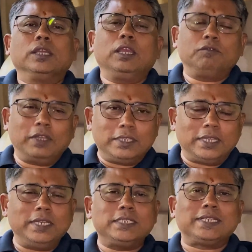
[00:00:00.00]
if there is
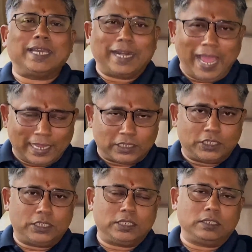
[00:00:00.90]
any
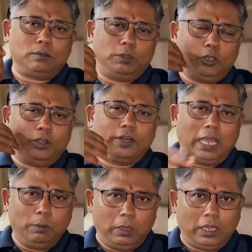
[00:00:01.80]
scratch when you're
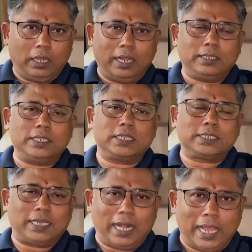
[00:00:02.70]
driving and there's a
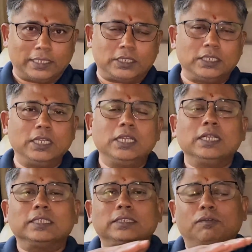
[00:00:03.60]
scratch,
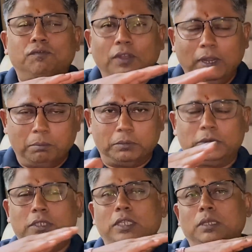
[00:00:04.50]
the film,
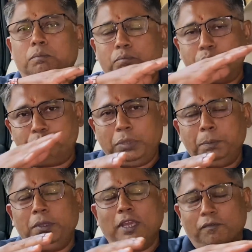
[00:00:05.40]
the
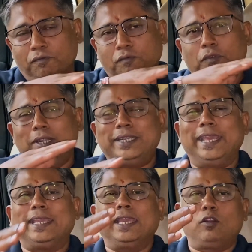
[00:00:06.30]
PPF will
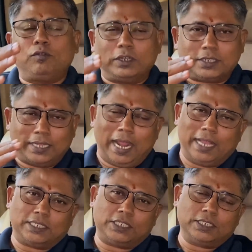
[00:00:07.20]
take care of that
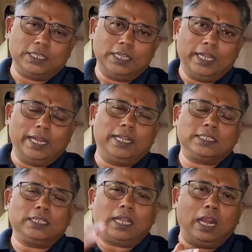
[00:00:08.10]
scratch. It
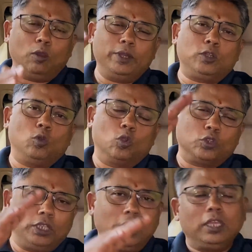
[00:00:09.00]
doesn't allow it to go
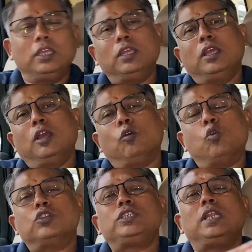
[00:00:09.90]
to the
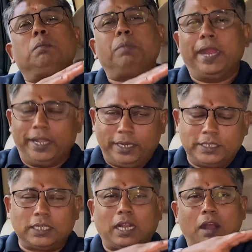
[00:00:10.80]
original paint.
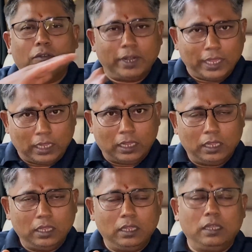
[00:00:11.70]
It's a covering
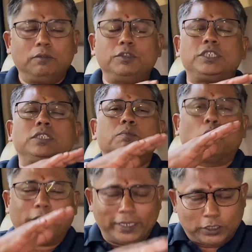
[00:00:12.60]
which
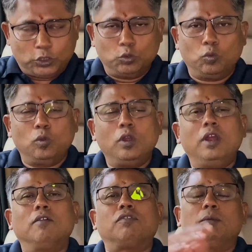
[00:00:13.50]
protects you
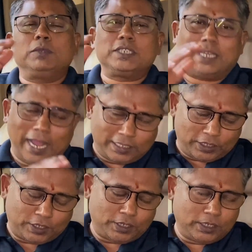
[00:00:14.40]
from the
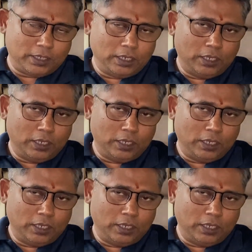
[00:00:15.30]
scratches.